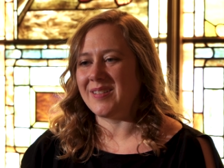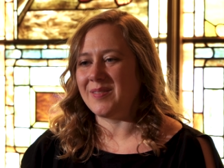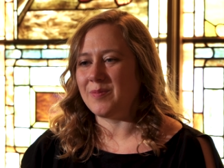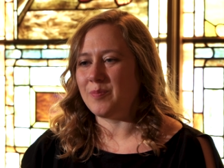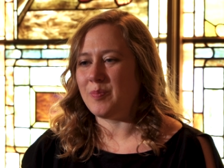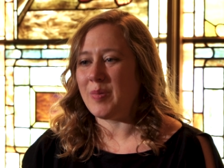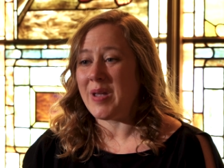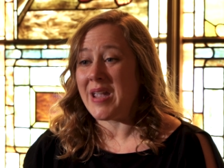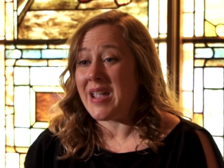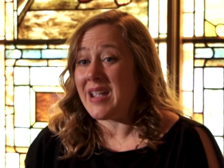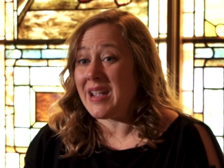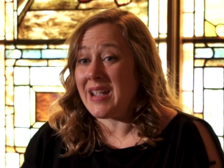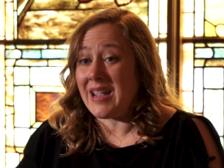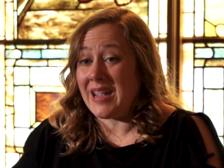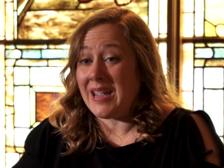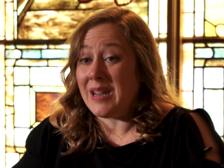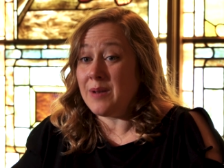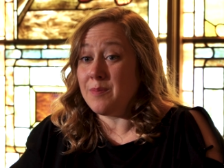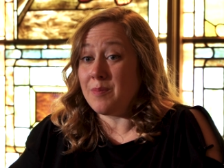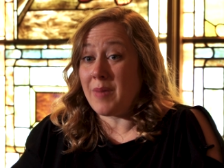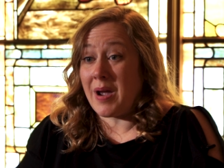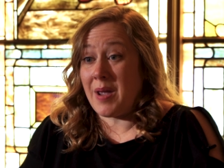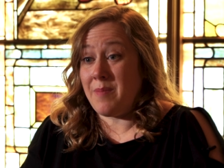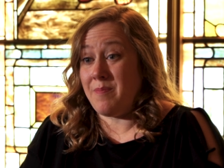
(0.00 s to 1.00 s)
being
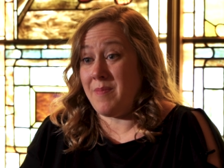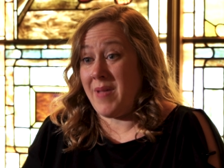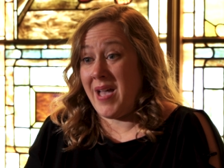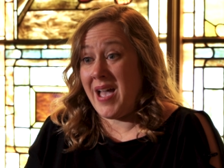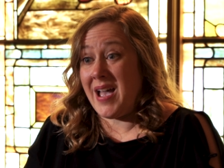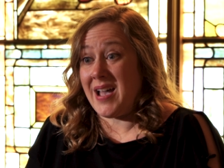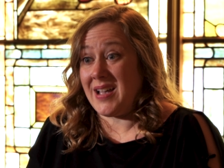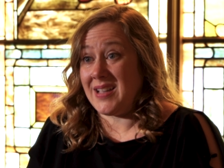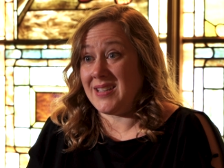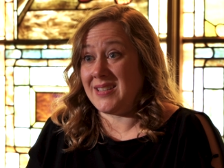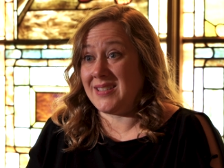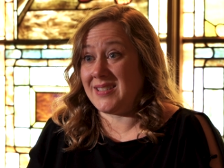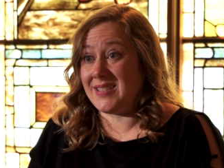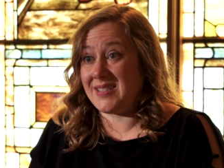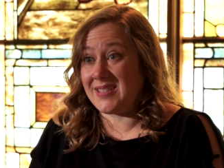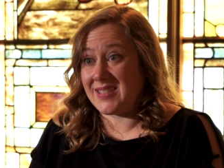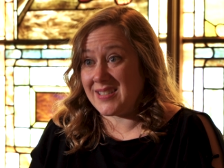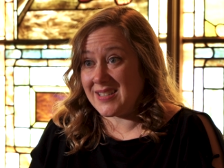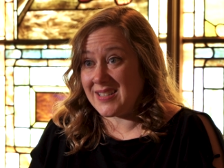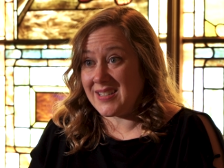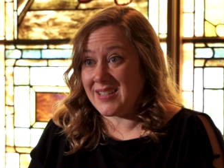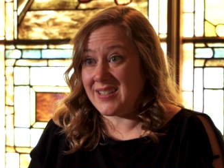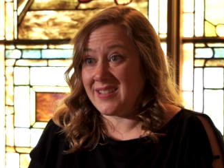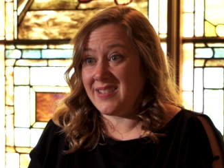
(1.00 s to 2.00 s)
in my
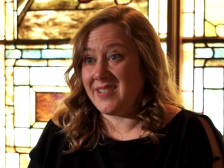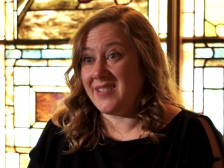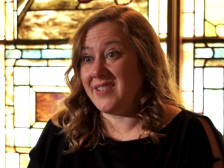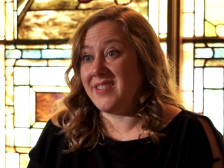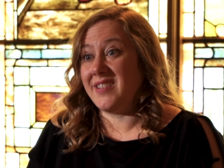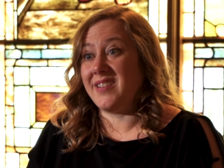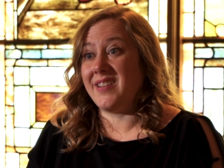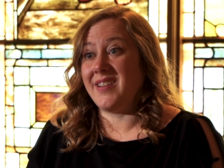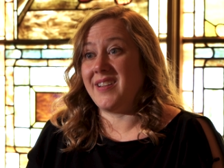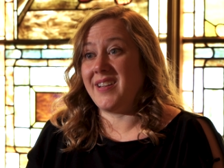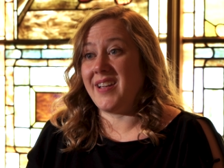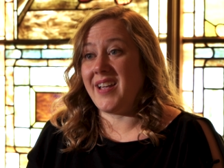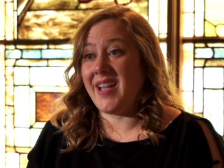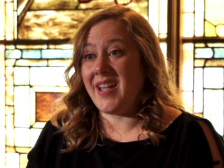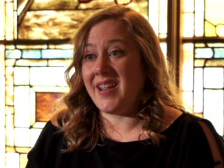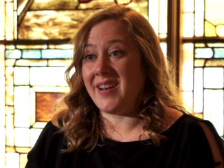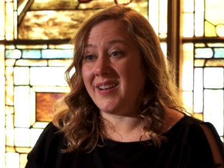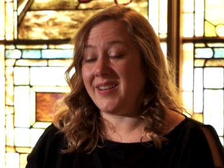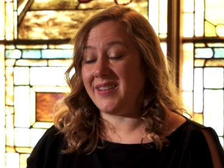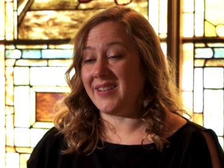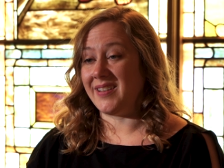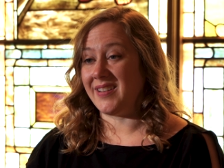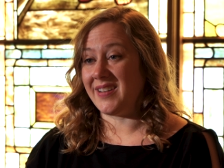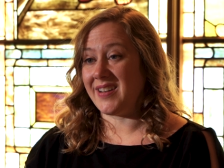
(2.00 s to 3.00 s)
mess
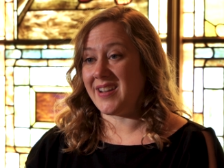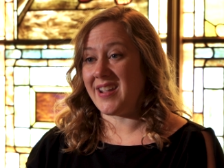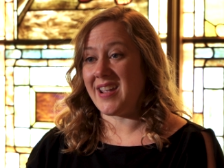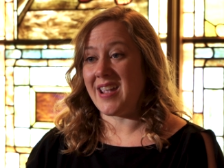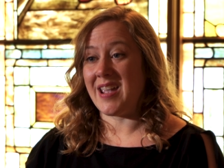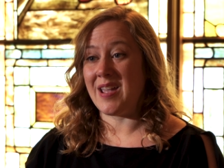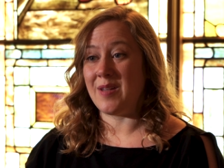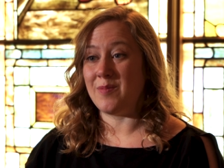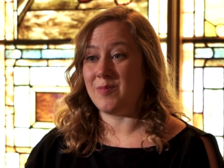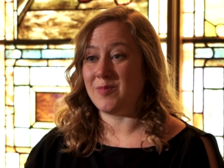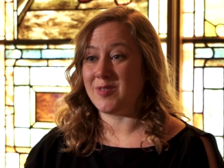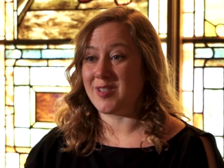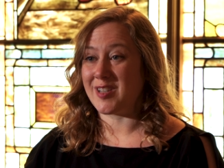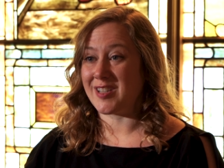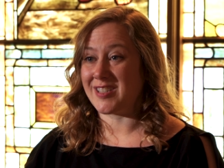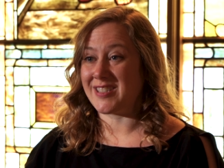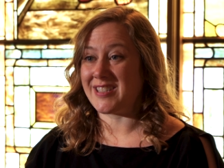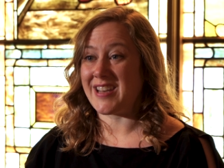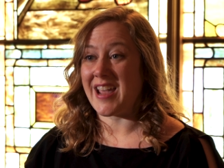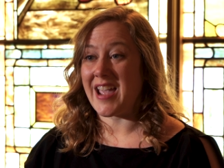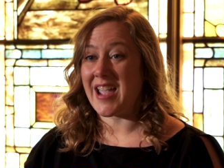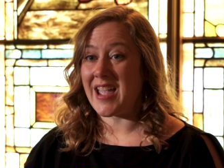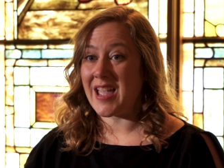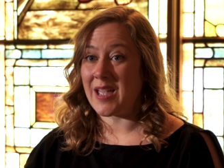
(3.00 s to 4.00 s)
and him
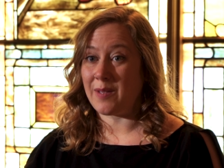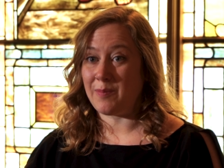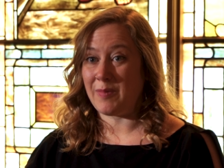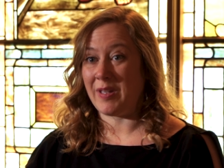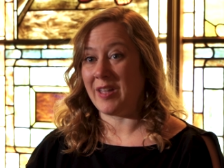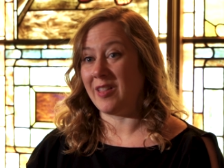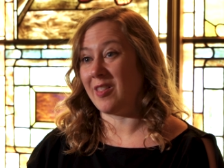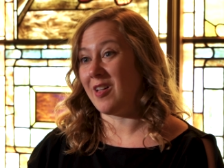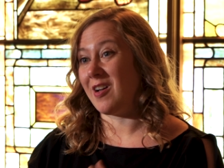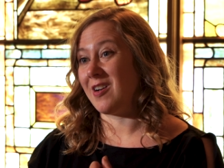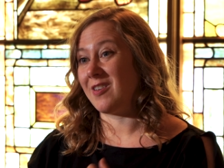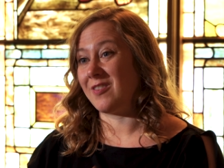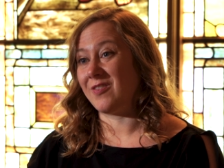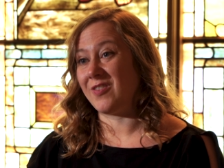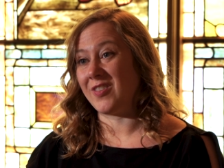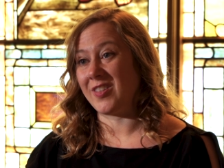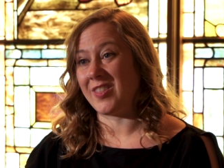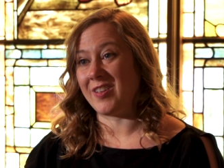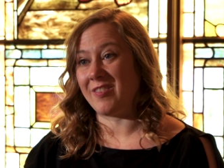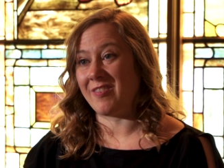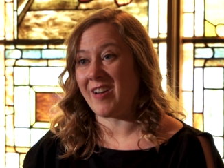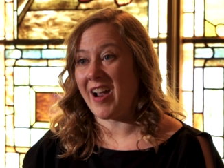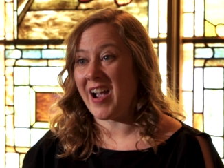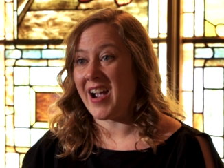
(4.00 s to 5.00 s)
just taking me along for
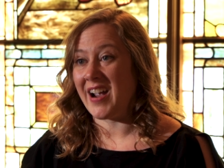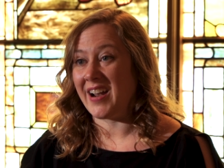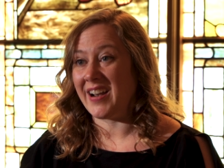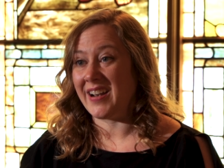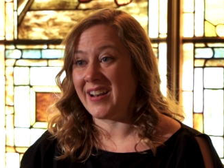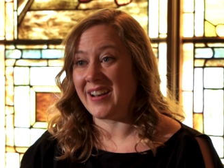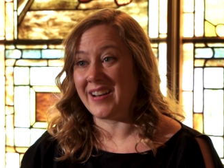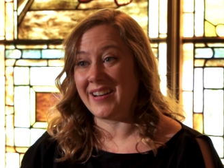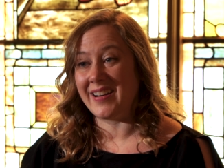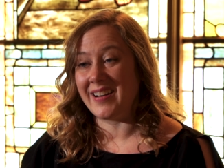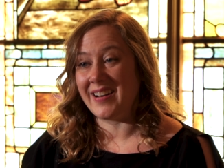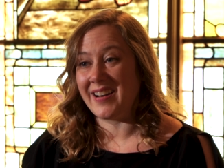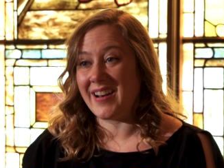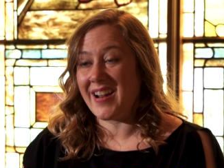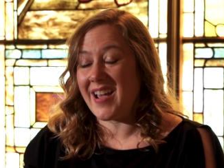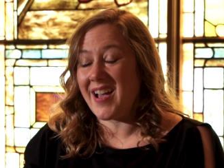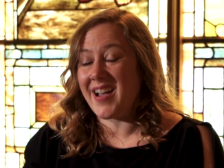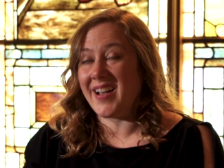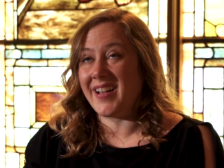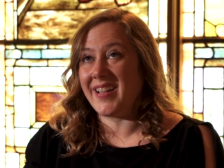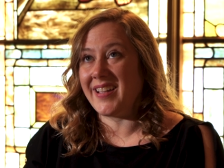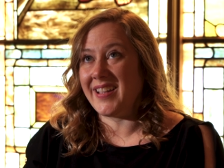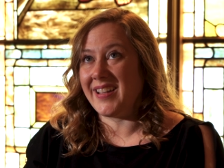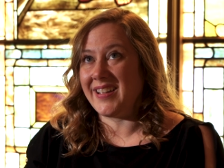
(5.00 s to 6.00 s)
the ride. And
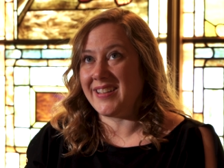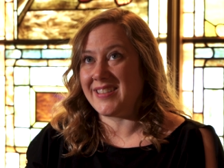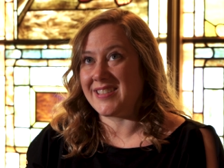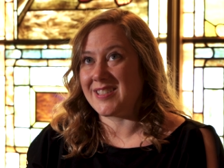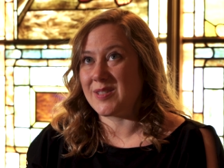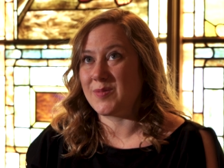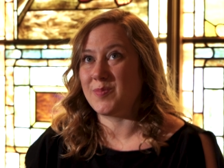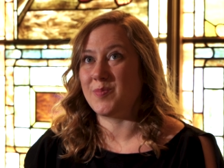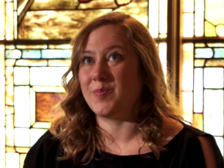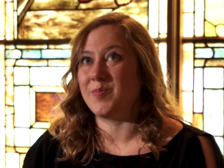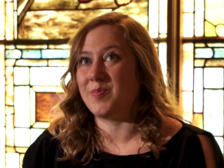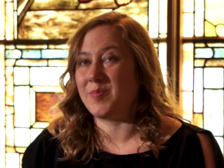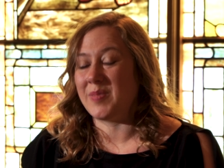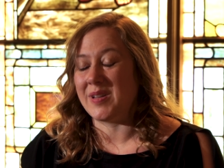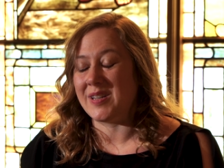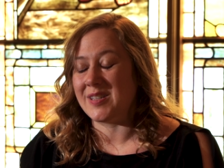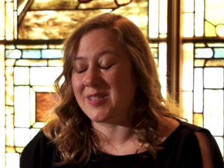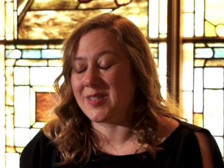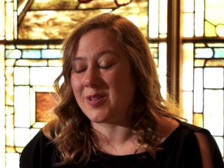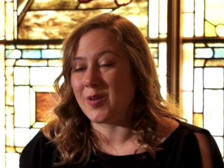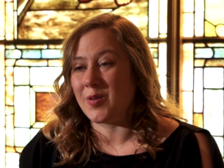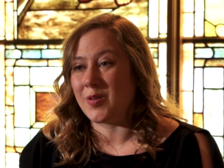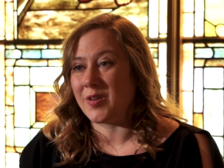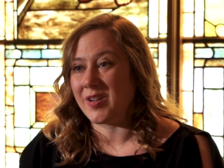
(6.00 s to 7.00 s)
it's been
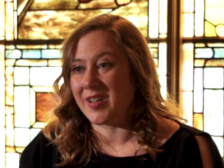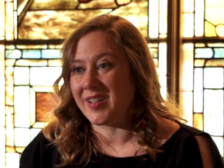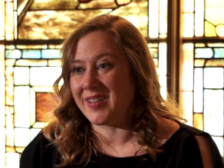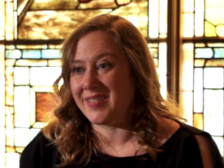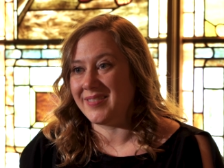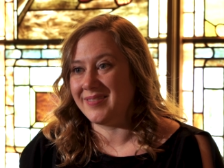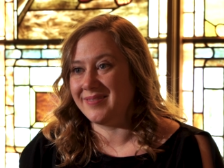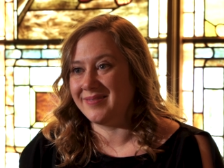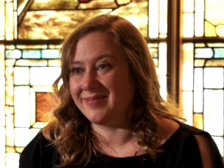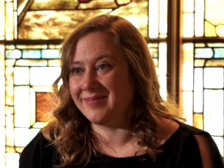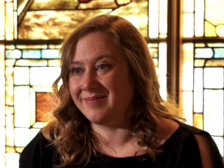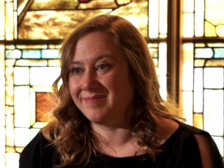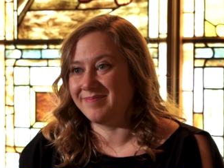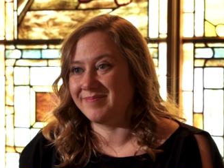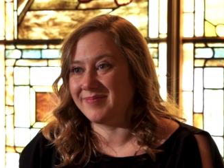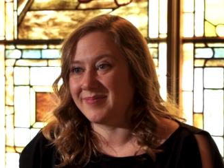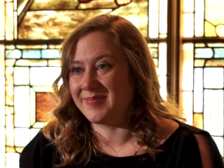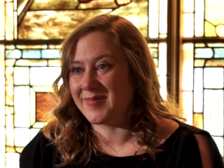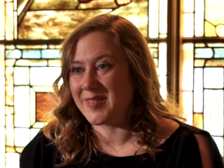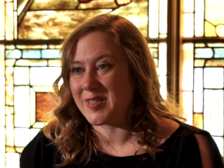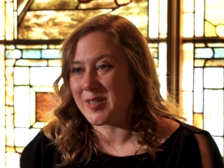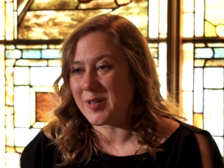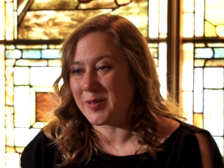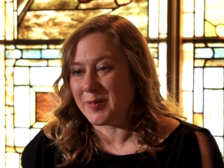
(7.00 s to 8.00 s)
so good.
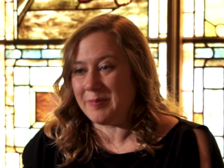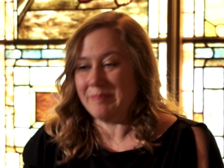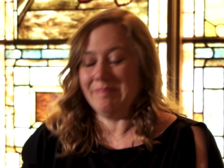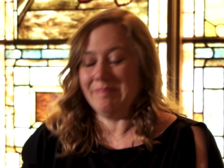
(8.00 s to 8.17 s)
So...